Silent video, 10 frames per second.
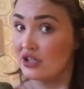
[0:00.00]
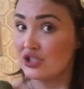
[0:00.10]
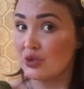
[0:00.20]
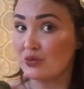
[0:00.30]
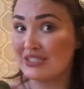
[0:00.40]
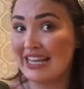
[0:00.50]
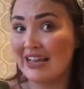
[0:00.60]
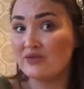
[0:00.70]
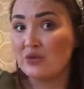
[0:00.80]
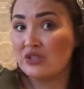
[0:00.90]
short
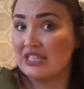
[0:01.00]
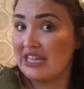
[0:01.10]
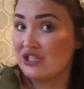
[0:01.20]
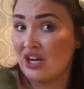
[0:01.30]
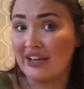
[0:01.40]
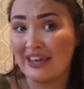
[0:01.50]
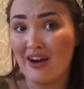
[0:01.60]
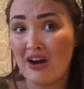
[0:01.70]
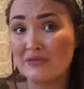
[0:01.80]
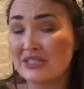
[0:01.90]
sleeves because of their chunky
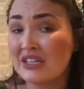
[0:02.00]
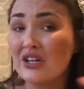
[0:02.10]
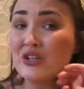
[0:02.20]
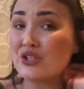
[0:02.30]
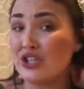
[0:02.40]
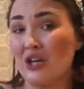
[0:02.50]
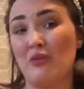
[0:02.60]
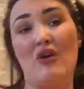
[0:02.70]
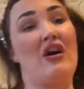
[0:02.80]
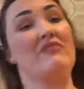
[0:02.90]
arms. Do you know
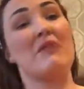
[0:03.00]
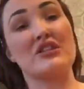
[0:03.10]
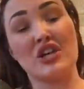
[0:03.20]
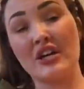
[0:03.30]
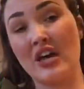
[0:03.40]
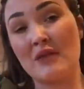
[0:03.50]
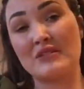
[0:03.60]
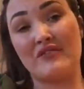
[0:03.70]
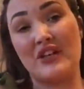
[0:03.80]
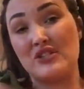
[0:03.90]
what? If my chunky
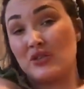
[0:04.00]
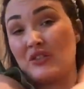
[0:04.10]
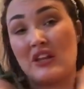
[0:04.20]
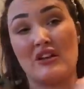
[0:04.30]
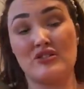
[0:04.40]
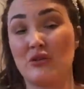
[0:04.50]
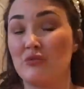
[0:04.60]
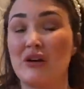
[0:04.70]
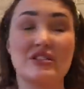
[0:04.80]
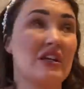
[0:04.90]
arms offend you, then I do,
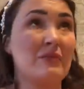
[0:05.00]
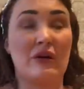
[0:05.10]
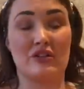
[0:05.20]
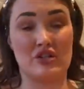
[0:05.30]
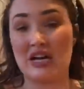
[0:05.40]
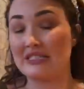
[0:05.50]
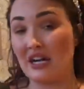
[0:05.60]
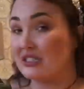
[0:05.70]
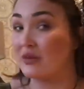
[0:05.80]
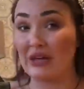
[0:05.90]
well, I don't apologise.
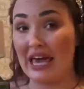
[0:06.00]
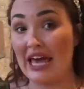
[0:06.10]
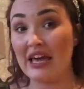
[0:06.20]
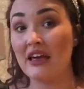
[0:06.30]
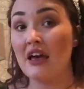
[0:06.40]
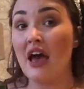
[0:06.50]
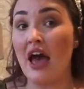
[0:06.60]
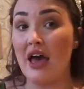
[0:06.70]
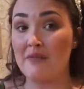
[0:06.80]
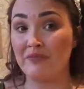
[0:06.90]
I don't care.
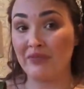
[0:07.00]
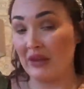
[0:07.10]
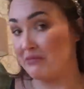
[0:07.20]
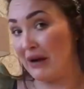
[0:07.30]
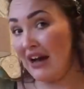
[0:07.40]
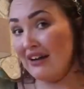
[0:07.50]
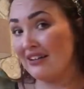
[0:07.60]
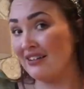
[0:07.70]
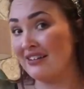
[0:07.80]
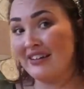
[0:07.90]
Um, but
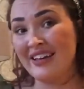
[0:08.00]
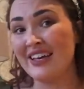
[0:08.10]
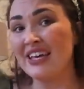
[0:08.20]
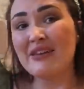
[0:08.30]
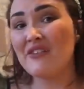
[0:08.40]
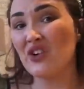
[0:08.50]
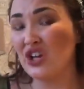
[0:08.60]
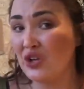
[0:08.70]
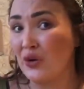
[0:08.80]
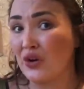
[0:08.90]
you haven't got
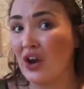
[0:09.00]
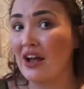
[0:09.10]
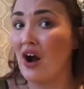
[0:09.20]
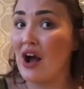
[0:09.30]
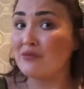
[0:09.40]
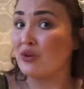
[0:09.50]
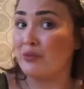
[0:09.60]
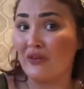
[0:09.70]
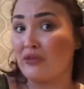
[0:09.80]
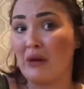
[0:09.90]
to look. Like, I'm
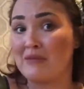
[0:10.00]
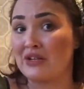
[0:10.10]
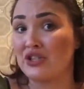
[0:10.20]
not bothered by my